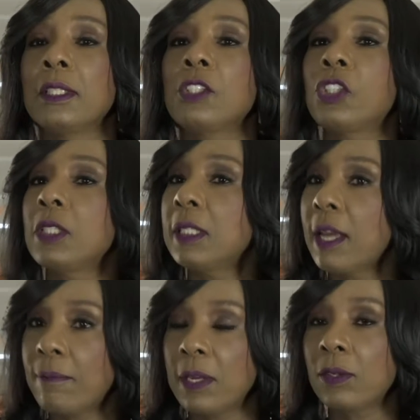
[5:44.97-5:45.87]
should
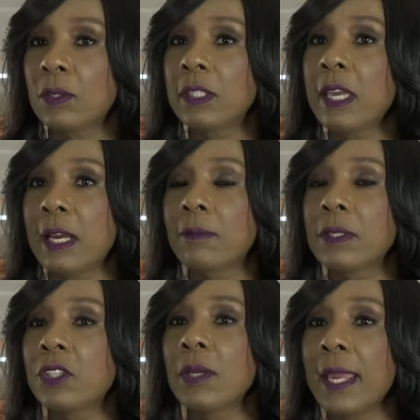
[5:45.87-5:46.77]
have been on
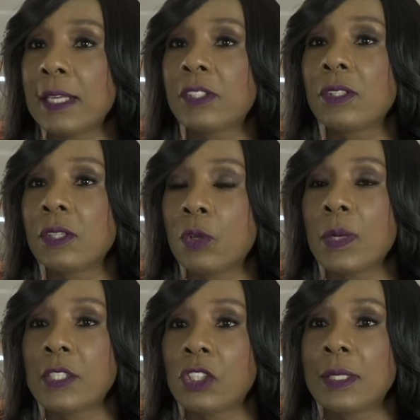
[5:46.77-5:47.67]
camera to answer the
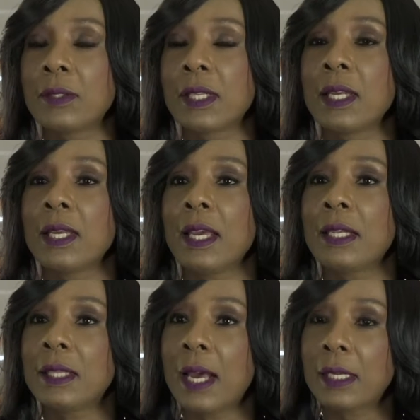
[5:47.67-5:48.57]
questions,
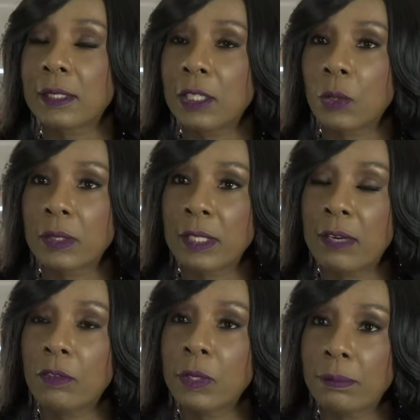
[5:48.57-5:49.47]
and not a lower
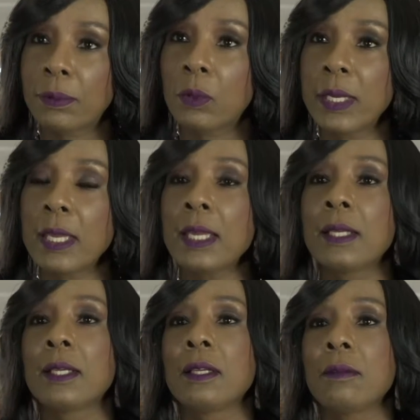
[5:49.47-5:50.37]
level
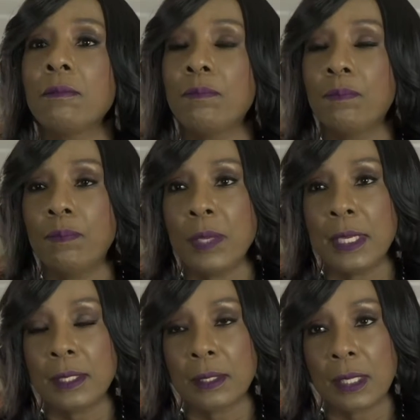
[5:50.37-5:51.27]
employee
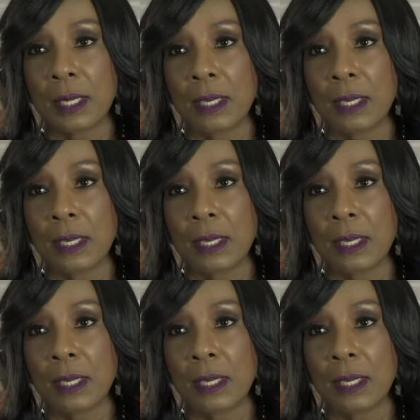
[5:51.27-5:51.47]
being